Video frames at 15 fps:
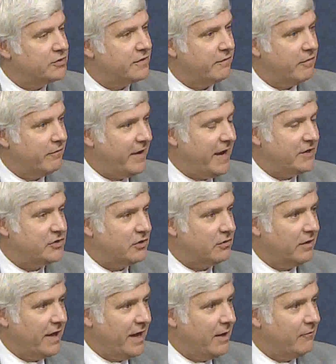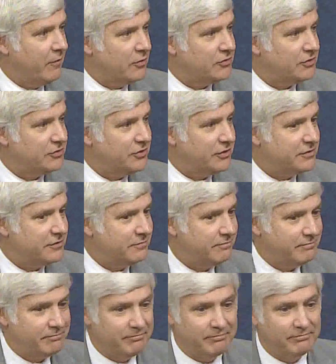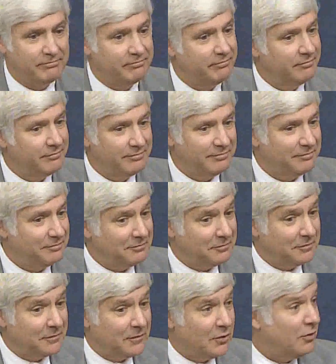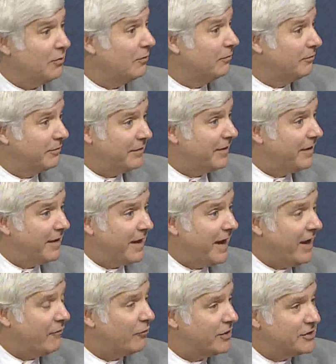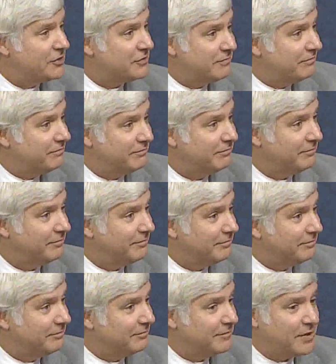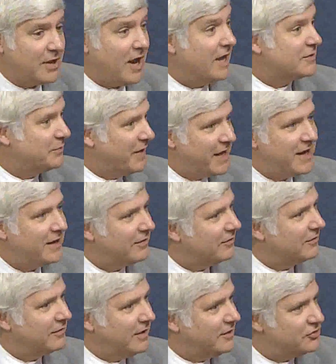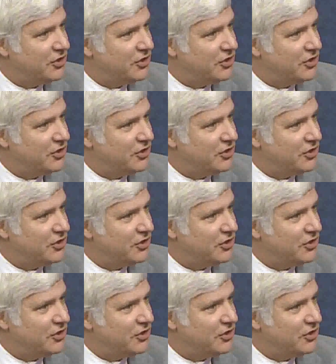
the importance of a vascular lab versus just your average cosmetic